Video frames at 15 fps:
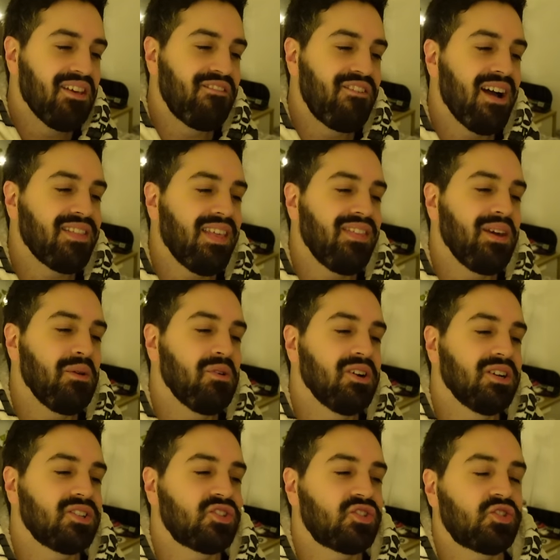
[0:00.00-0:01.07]
the fact that they were
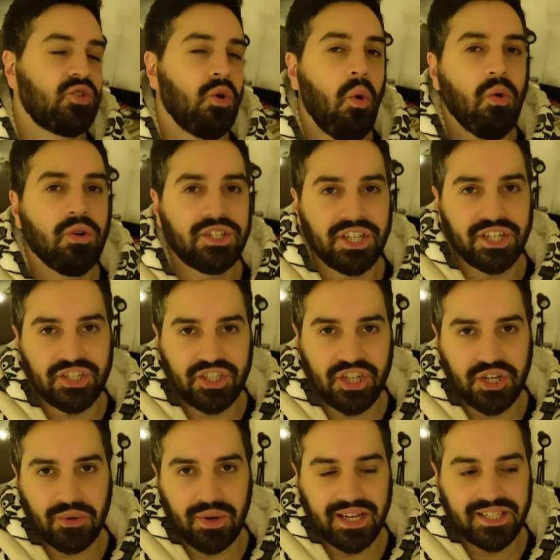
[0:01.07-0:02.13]
escorted
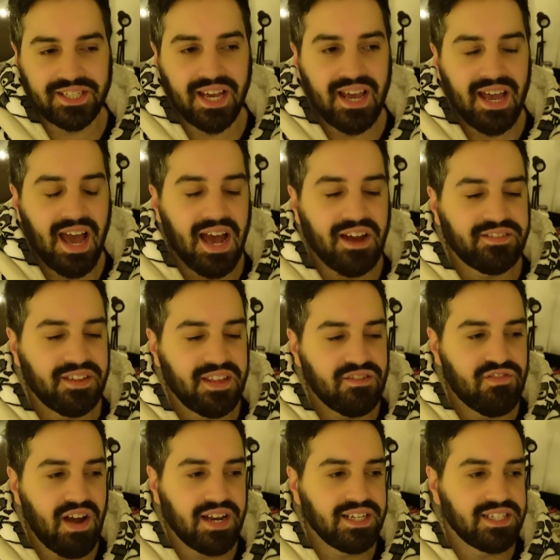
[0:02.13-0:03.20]
to it after they
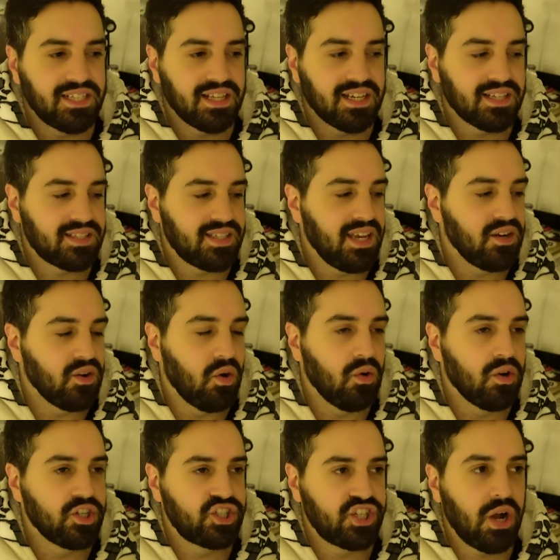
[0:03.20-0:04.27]
ran into the
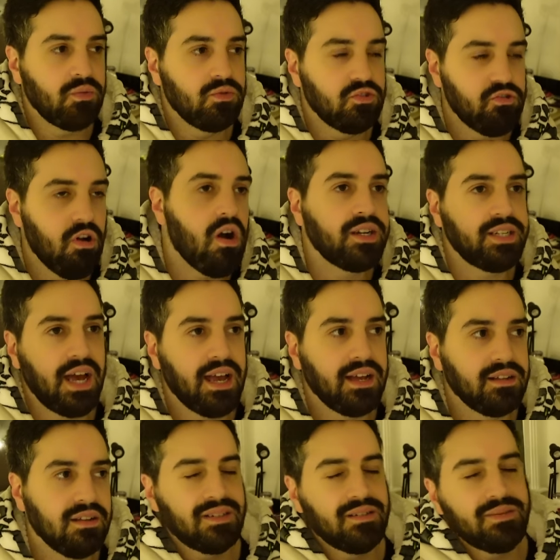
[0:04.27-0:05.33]
casino shouting
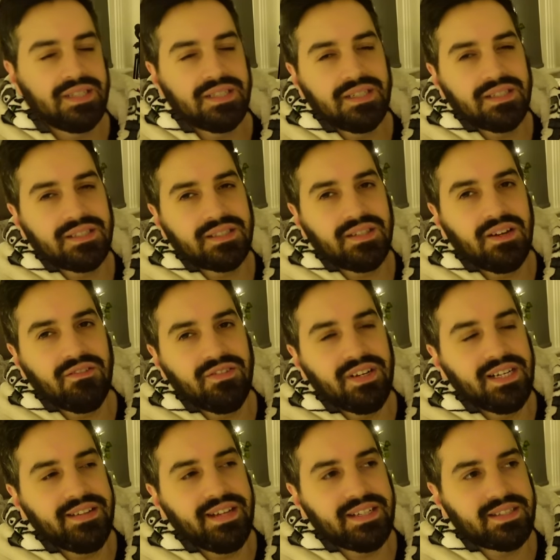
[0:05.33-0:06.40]
crocodile. I mean, it's not
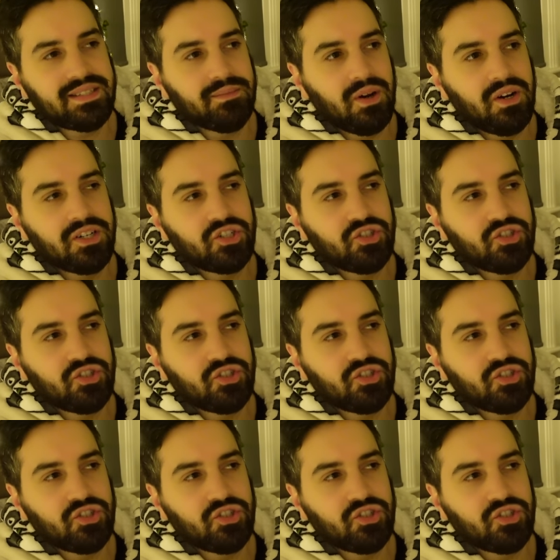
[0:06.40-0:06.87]
really that smart